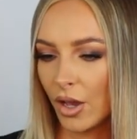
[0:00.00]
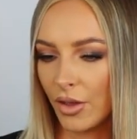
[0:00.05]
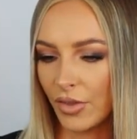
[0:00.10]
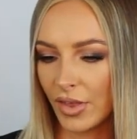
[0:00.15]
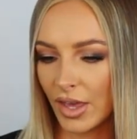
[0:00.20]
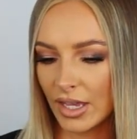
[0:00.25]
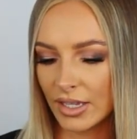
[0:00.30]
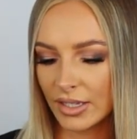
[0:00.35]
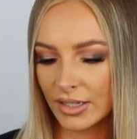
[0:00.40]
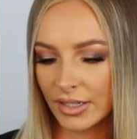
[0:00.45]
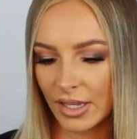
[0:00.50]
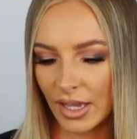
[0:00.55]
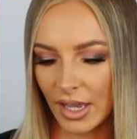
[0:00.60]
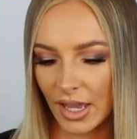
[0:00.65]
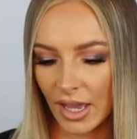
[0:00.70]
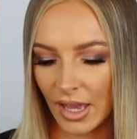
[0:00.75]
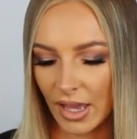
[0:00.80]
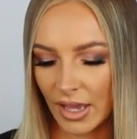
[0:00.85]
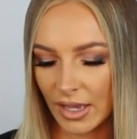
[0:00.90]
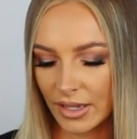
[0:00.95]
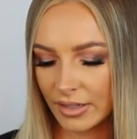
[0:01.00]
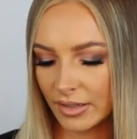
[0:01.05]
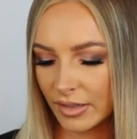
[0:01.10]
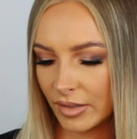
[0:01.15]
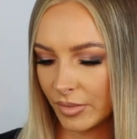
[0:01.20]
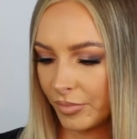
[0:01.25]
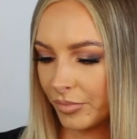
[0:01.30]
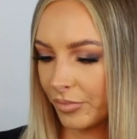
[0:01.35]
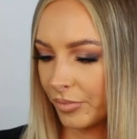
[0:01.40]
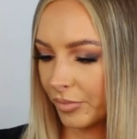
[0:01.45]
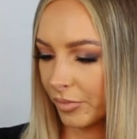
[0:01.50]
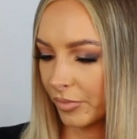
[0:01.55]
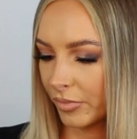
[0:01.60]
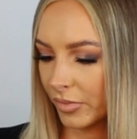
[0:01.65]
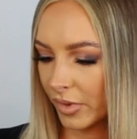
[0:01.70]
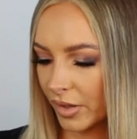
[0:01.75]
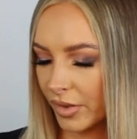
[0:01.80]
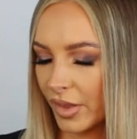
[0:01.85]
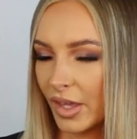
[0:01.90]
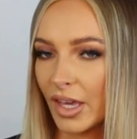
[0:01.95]
this is
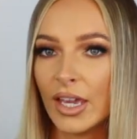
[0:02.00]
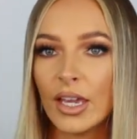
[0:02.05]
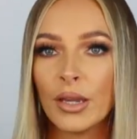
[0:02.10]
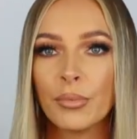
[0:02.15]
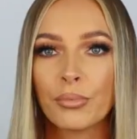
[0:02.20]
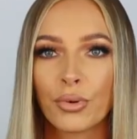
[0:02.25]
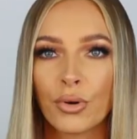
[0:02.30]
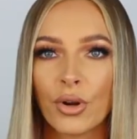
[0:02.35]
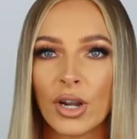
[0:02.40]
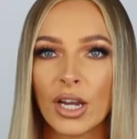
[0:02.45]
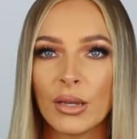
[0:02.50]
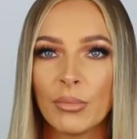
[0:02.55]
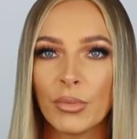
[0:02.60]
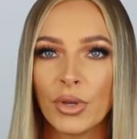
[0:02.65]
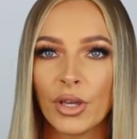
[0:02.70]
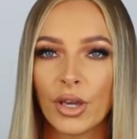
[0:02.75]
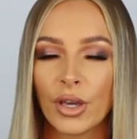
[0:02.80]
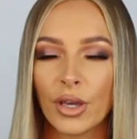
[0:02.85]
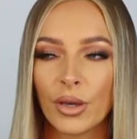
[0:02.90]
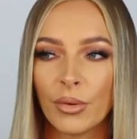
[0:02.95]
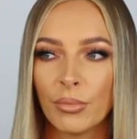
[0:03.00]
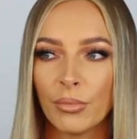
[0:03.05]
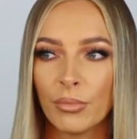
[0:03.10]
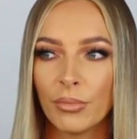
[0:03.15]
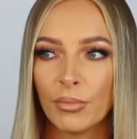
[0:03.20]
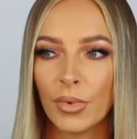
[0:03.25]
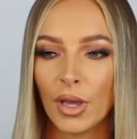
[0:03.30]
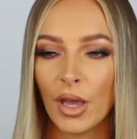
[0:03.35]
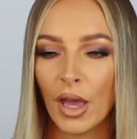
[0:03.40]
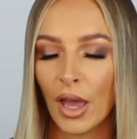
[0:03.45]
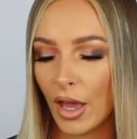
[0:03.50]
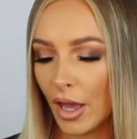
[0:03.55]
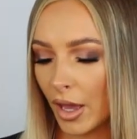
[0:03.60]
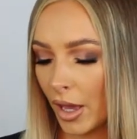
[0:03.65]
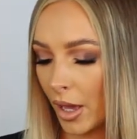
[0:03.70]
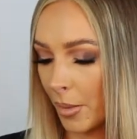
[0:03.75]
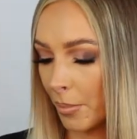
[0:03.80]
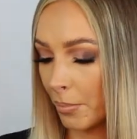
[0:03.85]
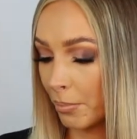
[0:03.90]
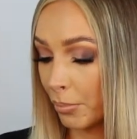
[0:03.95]
the premium
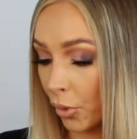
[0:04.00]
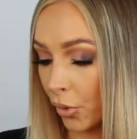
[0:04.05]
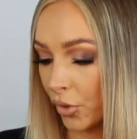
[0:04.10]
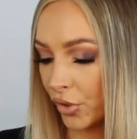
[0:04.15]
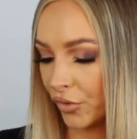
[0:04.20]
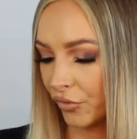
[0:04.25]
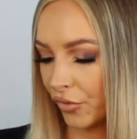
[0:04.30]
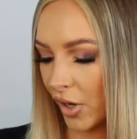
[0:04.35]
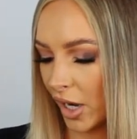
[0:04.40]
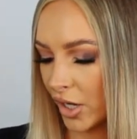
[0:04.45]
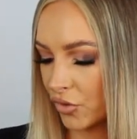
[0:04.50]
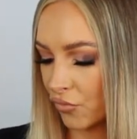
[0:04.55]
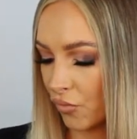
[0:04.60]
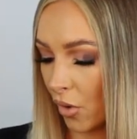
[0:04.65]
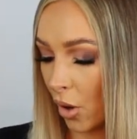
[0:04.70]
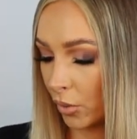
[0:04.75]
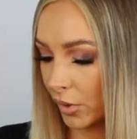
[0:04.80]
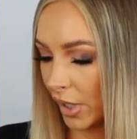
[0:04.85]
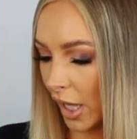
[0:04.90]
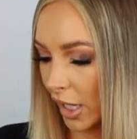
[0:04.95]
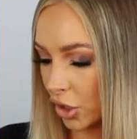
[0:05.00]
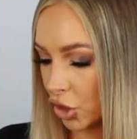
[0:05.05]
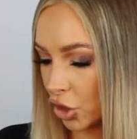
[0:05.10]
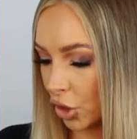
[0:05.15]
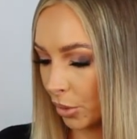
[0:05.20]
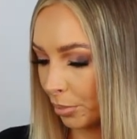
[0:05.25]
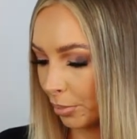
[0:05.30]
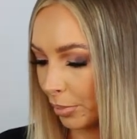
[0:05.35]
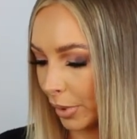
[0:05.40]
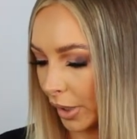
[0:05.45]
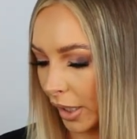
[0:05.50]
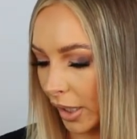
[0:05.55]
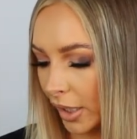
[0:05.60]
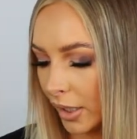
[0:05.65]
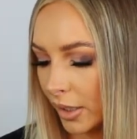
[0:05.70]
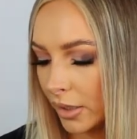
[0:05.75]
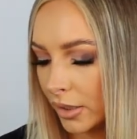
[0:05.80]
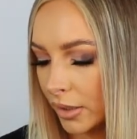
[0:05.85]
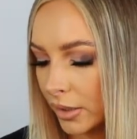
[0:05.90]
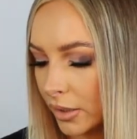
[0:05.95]
boyfriend roll neck
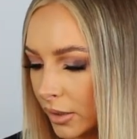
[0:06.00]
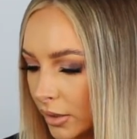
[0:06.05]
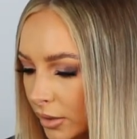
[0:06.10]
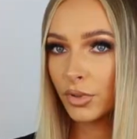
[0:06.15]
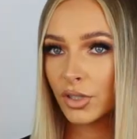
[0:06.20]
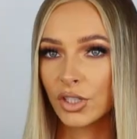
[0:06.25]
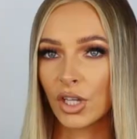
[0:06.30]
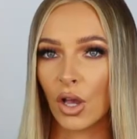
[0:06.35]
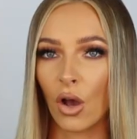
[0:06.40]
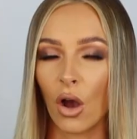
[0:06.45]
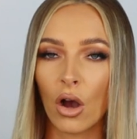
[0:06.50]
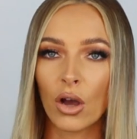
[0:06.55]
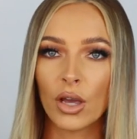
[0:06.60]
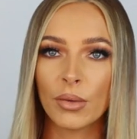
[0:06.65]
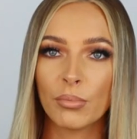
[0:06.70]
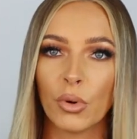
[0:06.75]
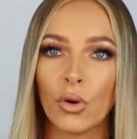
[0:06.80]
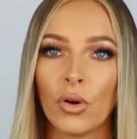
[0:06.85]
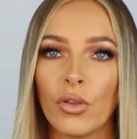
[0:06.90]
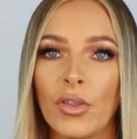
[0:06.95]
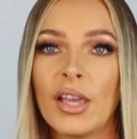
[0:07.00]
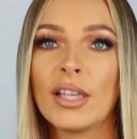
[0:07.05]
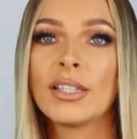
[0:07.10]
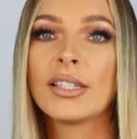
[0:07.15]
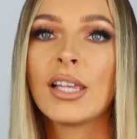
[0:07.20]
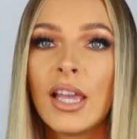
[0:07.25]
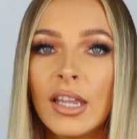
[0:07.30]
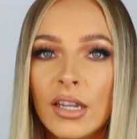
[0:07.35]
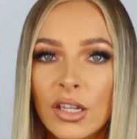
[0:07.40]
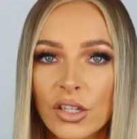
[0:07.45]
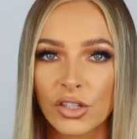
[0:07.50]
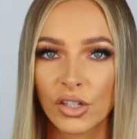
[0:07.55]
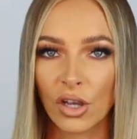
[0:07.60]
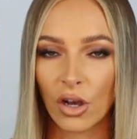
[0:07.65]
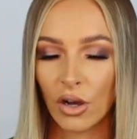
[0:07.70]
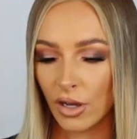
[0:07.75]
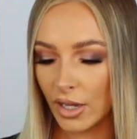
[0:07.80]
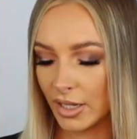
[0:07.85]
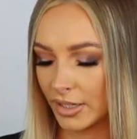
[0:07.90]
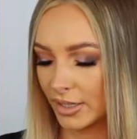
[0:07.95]
jumper. So I bought this in a
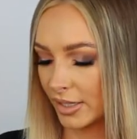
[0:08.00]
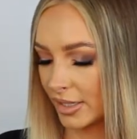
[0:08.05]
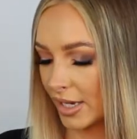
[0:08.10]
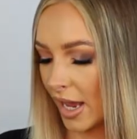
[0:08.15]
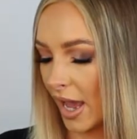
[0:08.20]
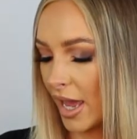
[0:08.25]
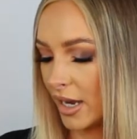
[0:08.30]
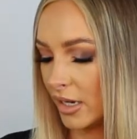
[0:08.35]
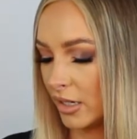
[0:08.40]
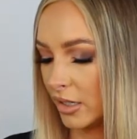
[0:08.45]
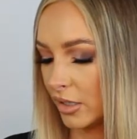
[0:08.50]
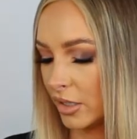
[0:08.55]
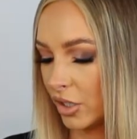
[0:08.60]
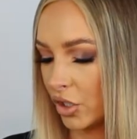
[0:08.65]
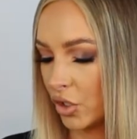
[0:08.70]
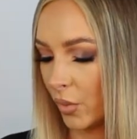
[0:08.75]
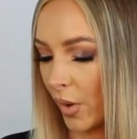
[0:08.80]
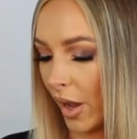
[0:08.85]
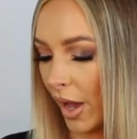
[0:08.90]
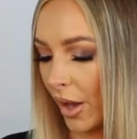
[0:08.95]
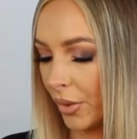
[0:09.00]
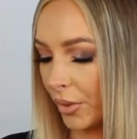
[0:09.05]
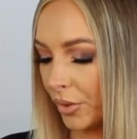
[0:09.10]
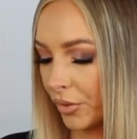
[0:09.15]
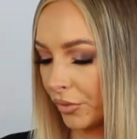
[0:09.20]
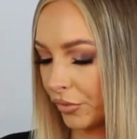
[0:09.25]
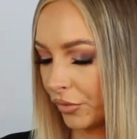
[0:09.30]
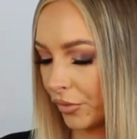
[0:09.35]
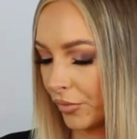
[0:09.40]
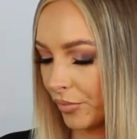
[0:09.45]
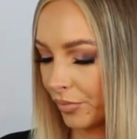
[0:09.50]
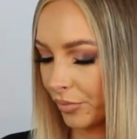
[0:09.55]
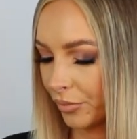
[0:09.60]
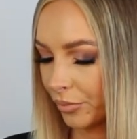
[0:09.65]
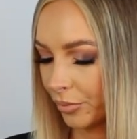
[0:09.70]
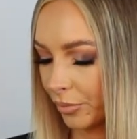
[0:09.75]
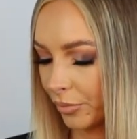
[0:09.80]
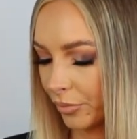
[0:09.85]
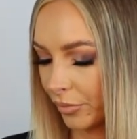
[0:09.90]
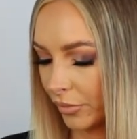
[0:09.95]
size 10 to 12
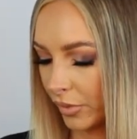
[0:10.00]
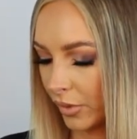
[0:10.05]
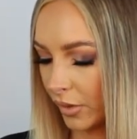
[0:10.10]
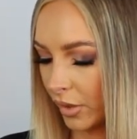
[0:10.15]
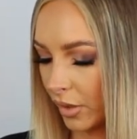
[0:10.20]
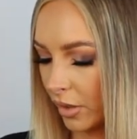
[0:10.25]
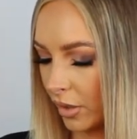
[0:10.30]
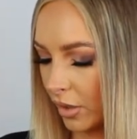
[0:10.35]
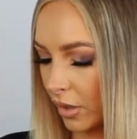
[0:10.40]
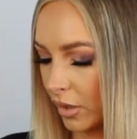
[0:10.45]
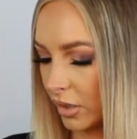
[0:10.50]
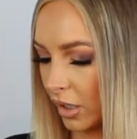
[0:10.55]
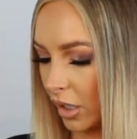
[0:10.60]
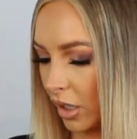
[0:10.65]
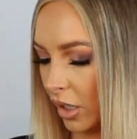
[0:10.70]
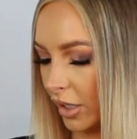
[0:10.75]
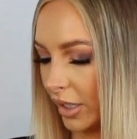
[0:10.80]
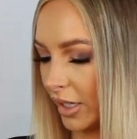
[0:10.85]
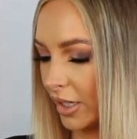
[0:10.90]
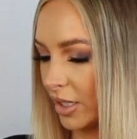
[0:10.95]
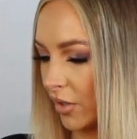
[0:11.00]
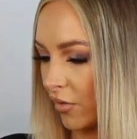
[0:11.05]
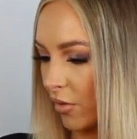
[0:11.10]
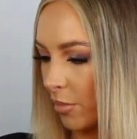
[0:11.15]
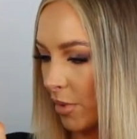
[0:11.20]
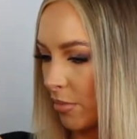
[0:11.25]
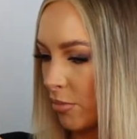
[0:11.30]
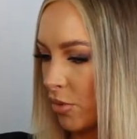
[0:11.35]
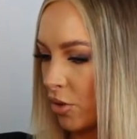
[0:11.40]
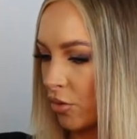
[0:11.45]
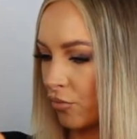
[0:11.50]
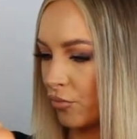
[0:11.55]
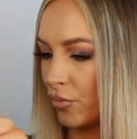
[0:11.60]
because I like it to have a bit more